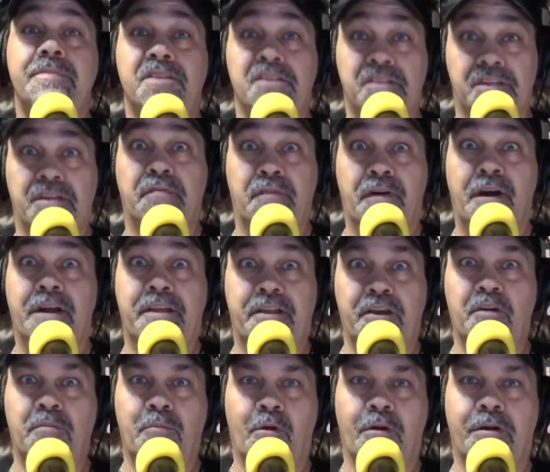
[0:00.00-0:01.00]
Stephon
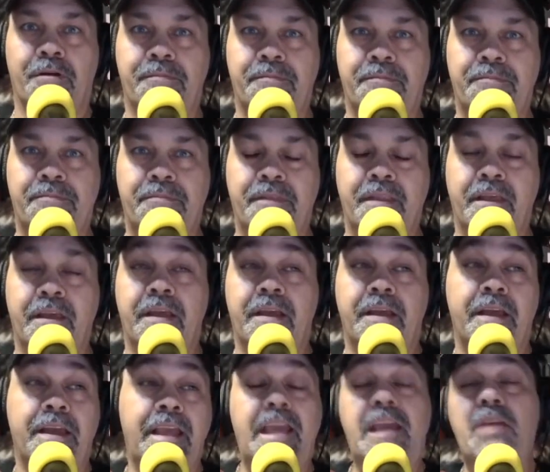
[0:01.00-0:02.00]
Gilmore.
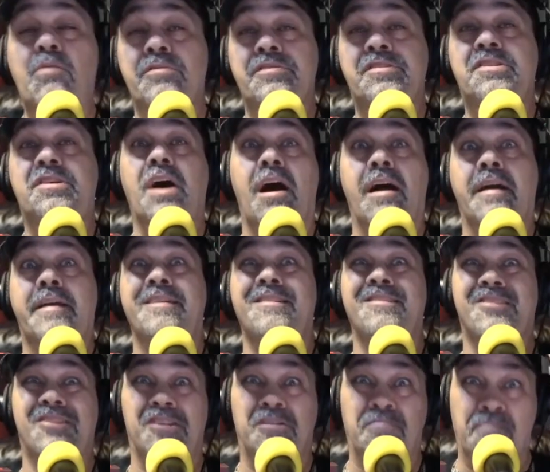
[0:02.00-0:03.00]
He was talking
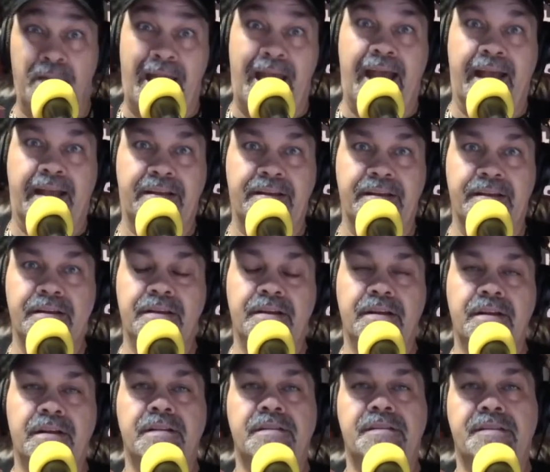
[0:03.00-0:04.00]
smack
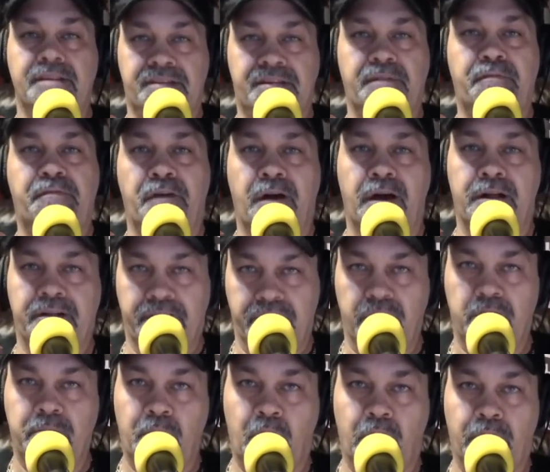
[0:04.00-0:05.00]
to Stephon
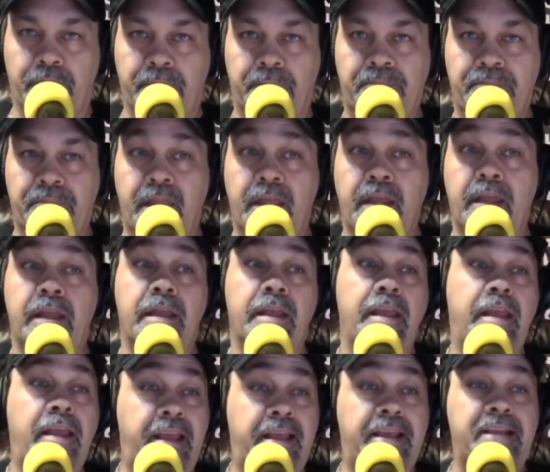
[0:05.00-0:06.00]
Gilmore.
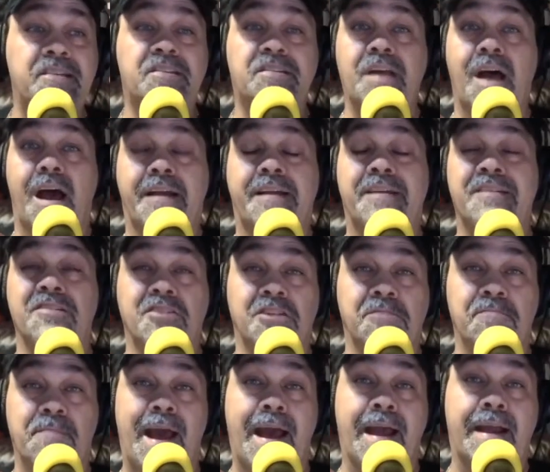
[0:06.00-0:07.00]
He's talking
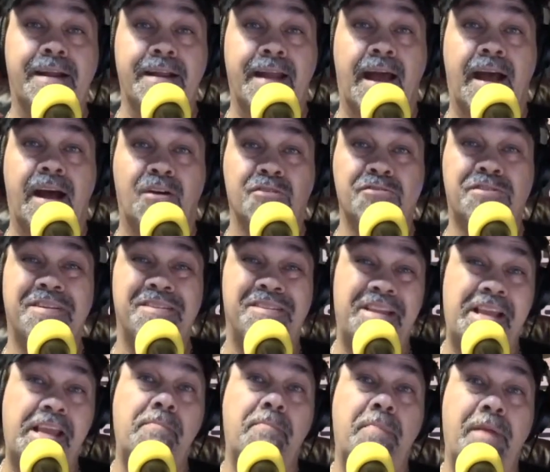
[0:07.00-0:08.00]
smack now to
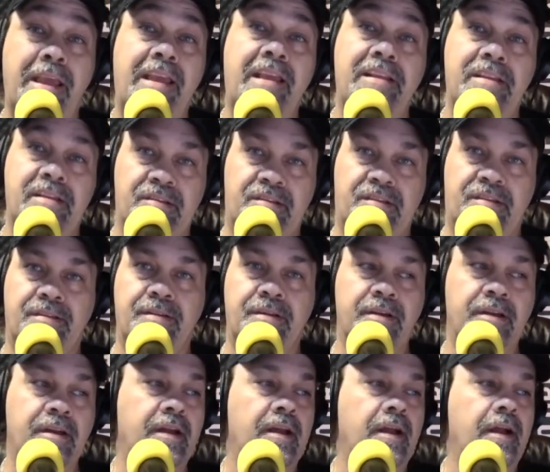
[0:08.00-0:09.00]
D Bs.
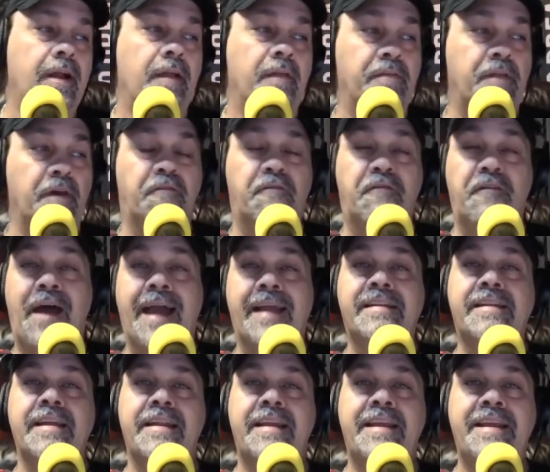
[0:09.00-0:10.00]
The fact
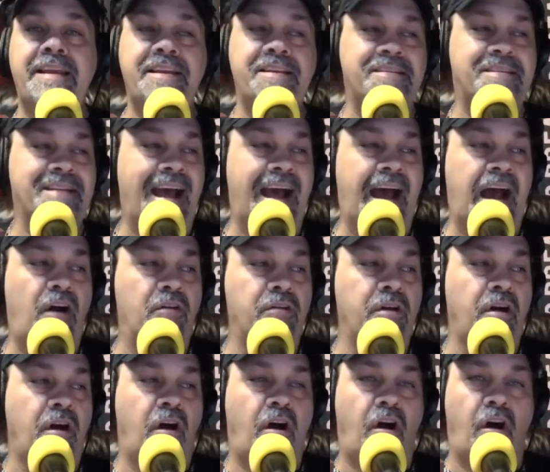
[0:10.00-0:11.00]
that he's out
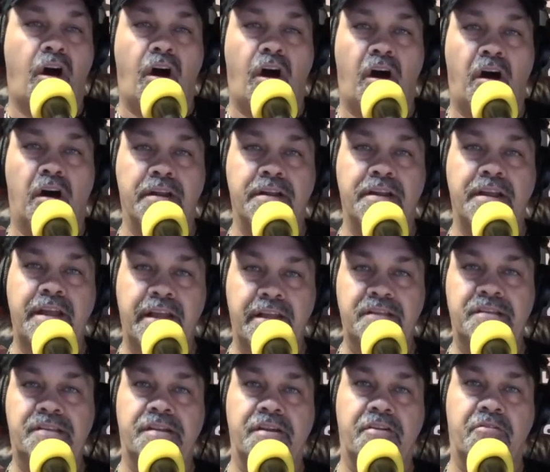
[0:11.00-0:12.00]
on
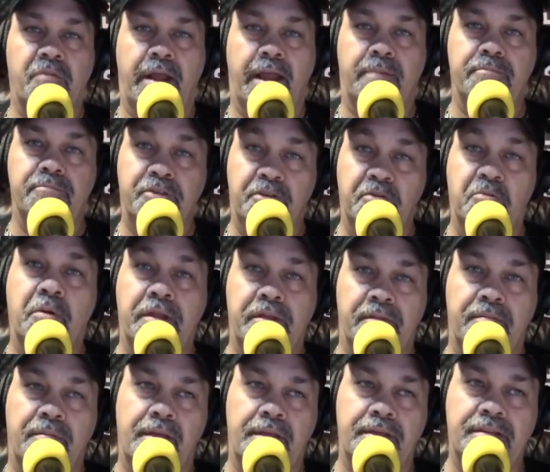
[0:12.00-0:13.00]
Instagram
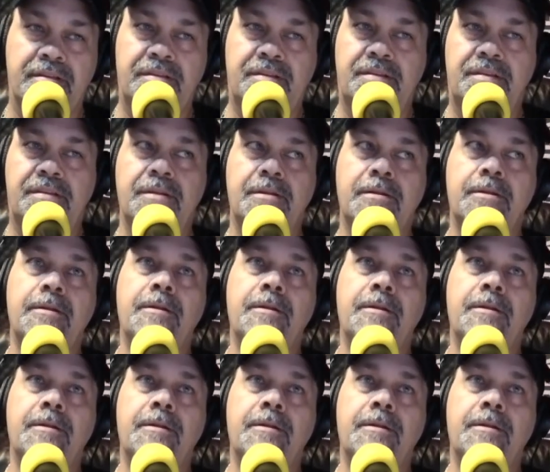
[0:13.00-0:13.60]
doing this